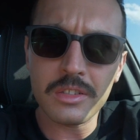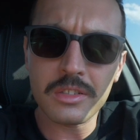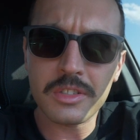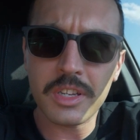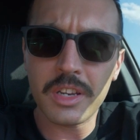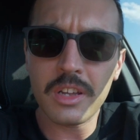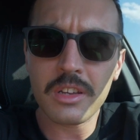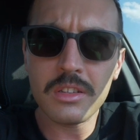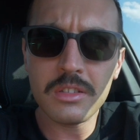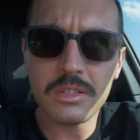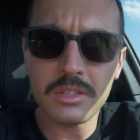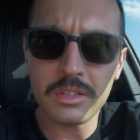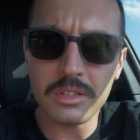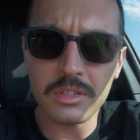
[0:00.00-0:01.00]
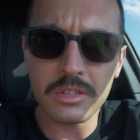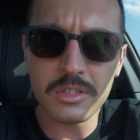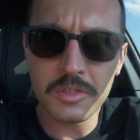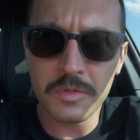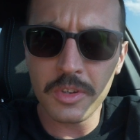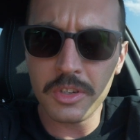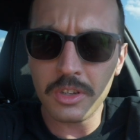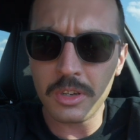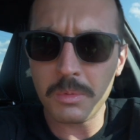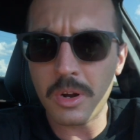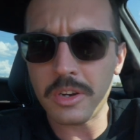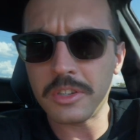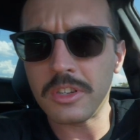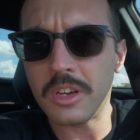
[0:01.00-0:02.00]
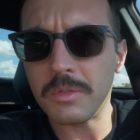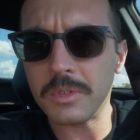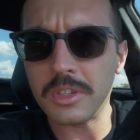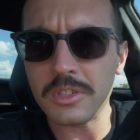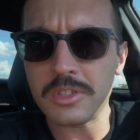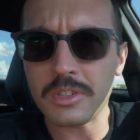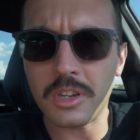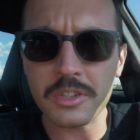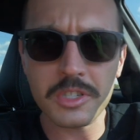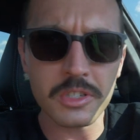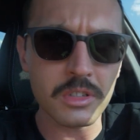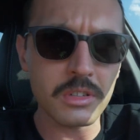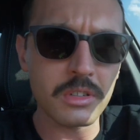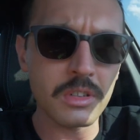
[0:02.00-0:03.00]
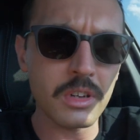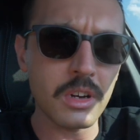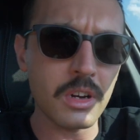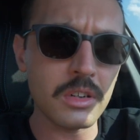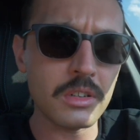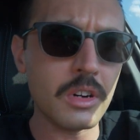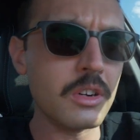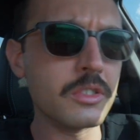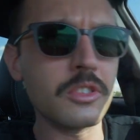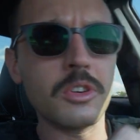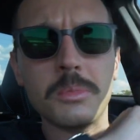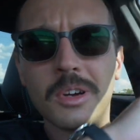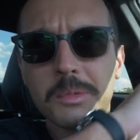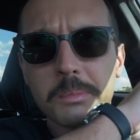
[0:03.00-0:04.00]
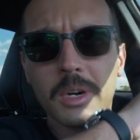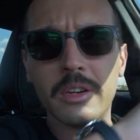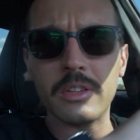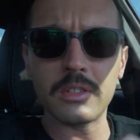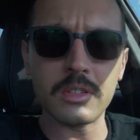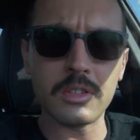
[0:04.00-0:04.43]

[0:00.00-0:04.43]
Today in this video I wanted to have a discussion. Don't mind my